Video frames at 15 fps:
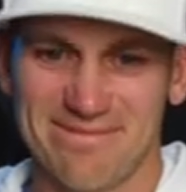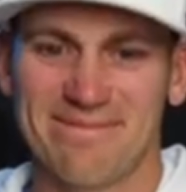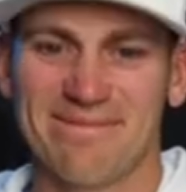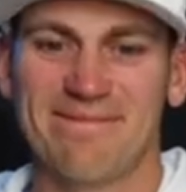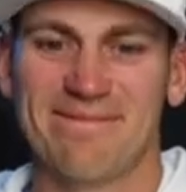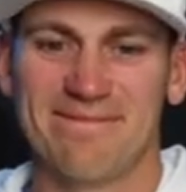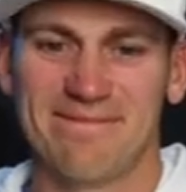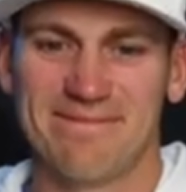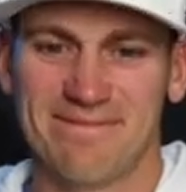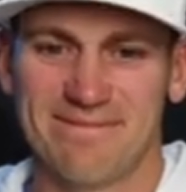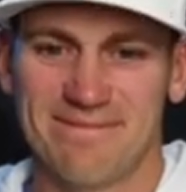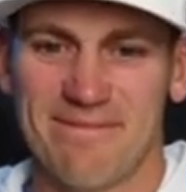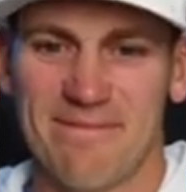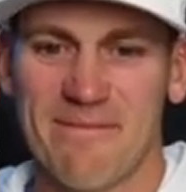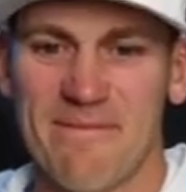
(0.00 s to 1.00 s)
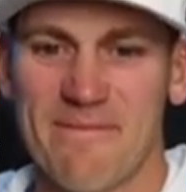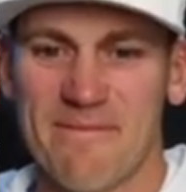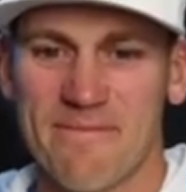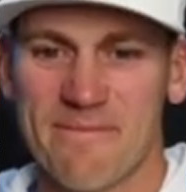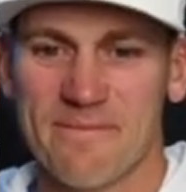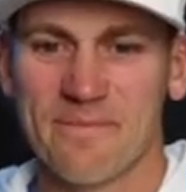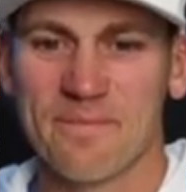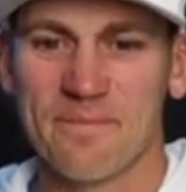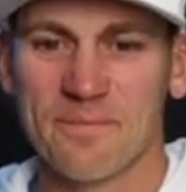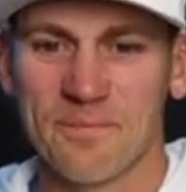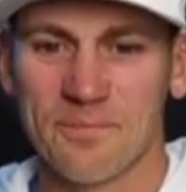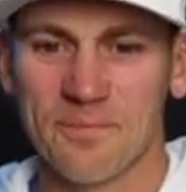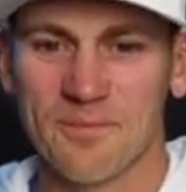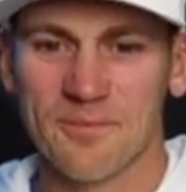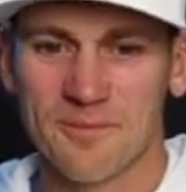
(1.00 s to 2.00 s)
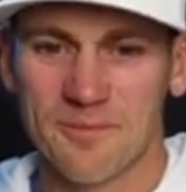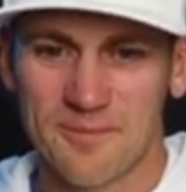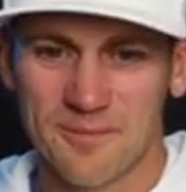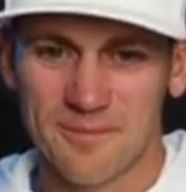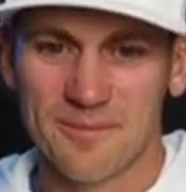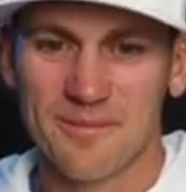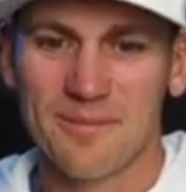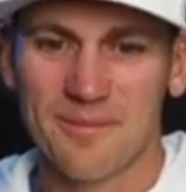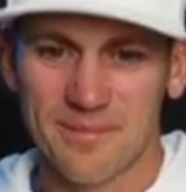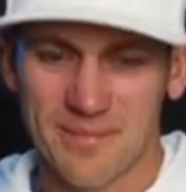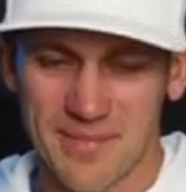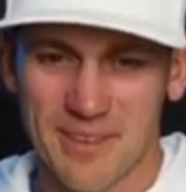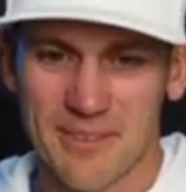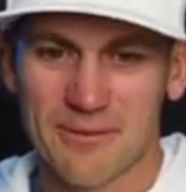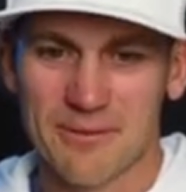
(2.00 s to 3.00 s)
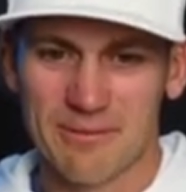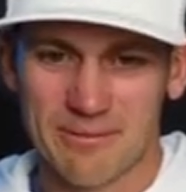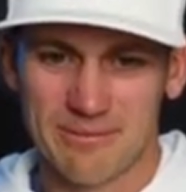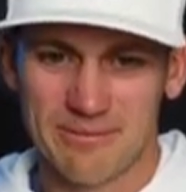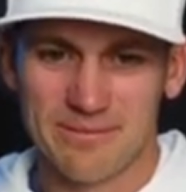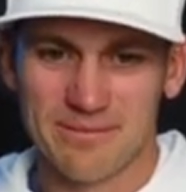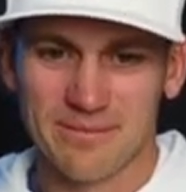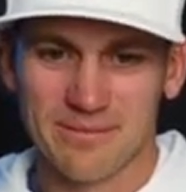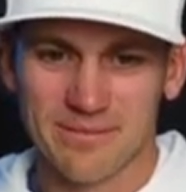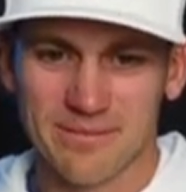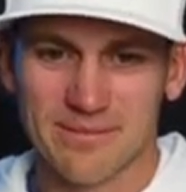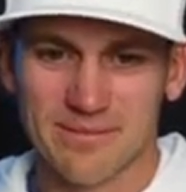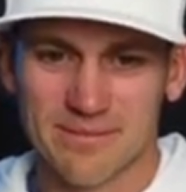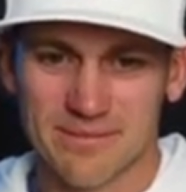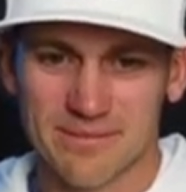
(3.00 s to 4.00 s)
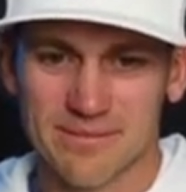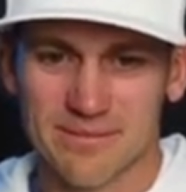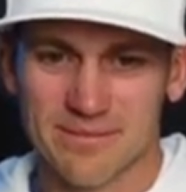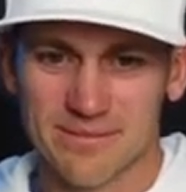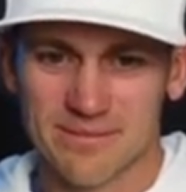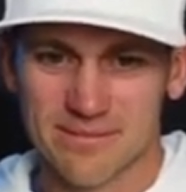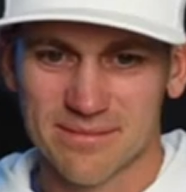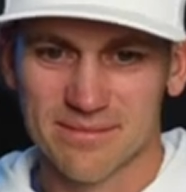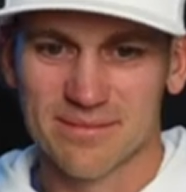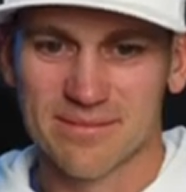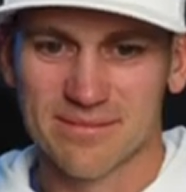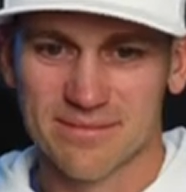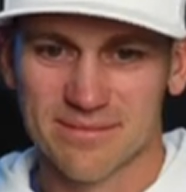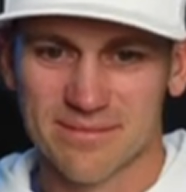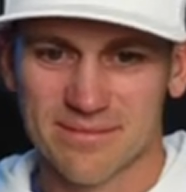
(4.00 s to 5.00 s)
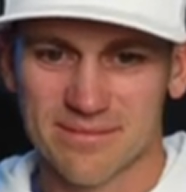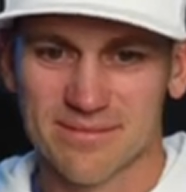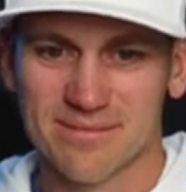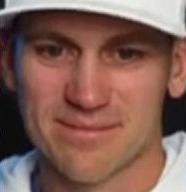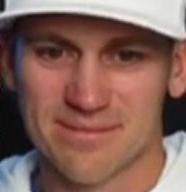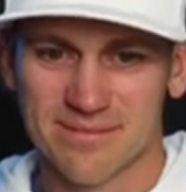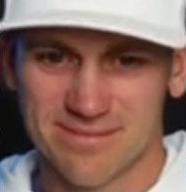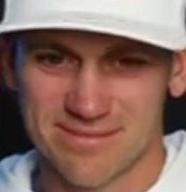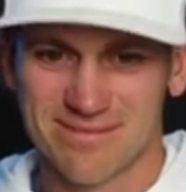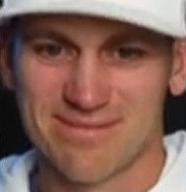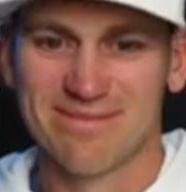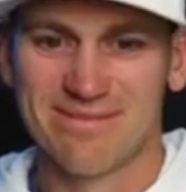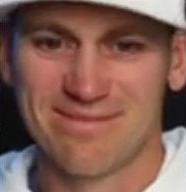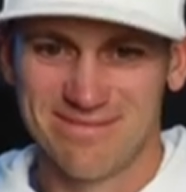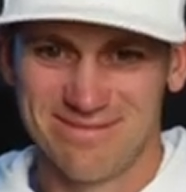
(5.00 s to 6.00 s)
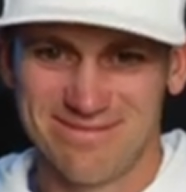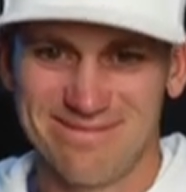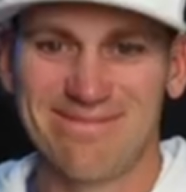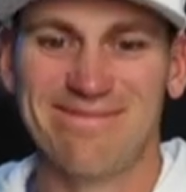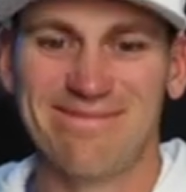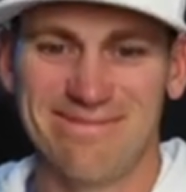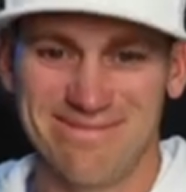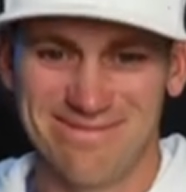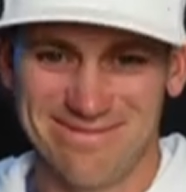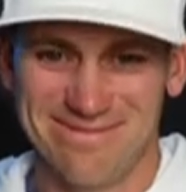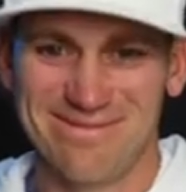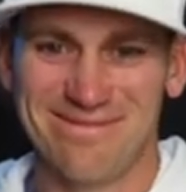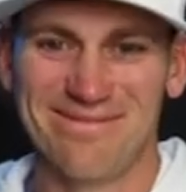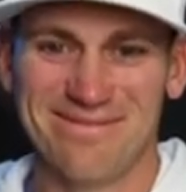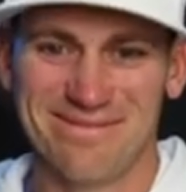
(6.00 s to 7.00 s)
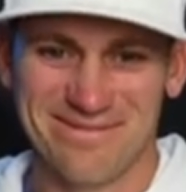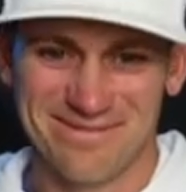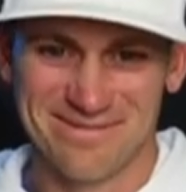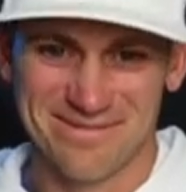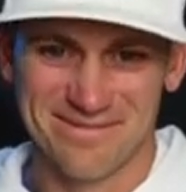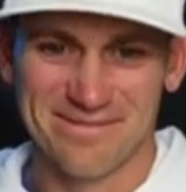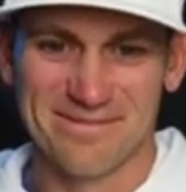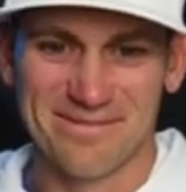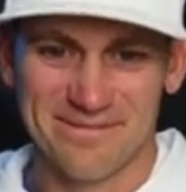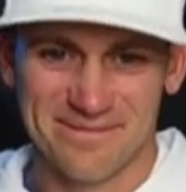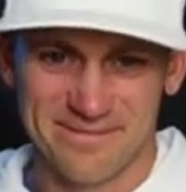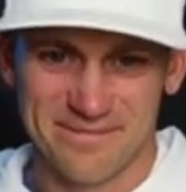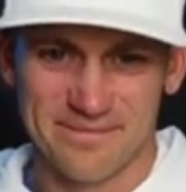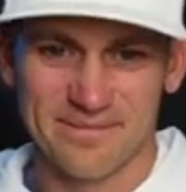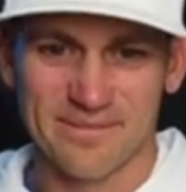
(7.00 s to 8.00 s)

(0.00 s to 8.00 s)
The person shown says nothing.